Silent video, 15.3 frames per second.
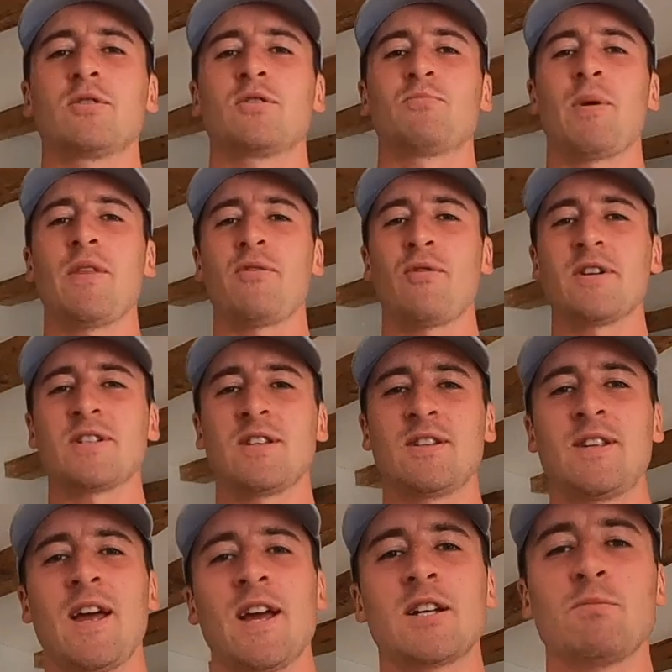to spend the rest of
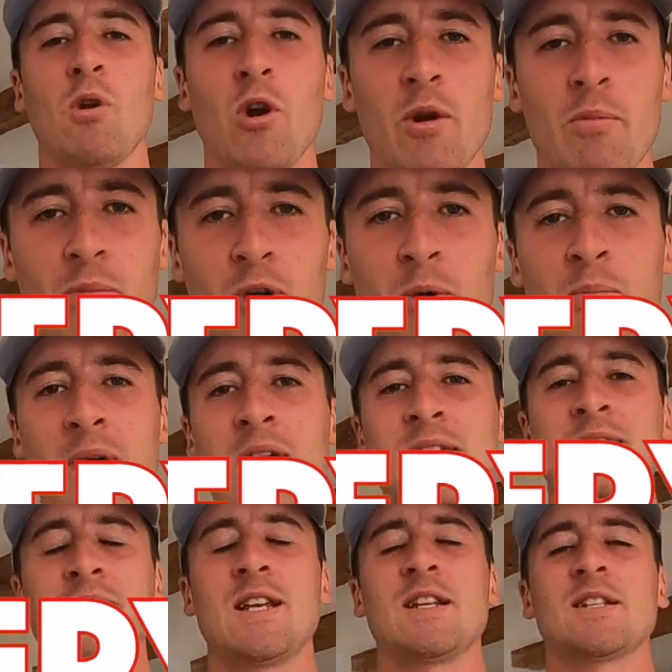the day exploring,
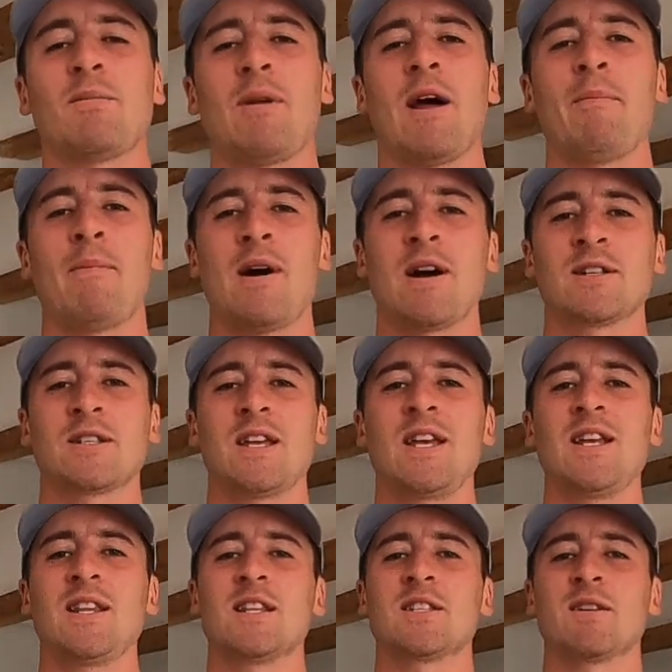seeing some landmarks,
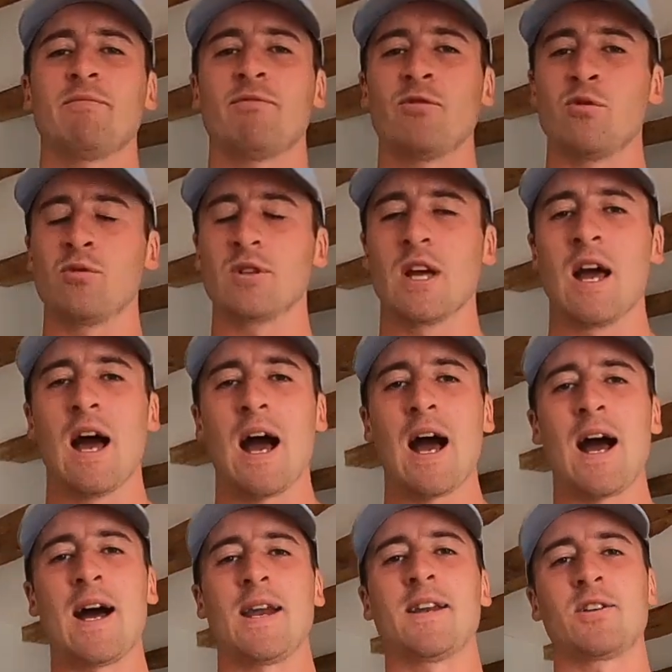eating some food,
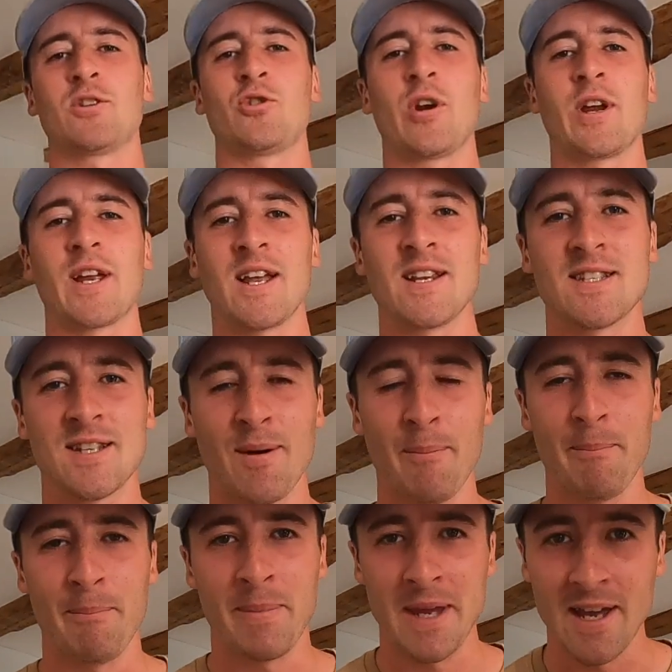and drinking some
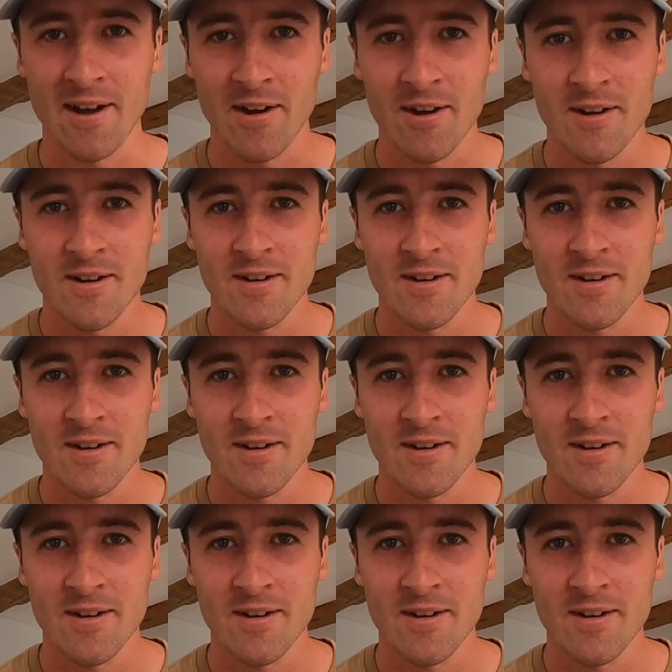beer.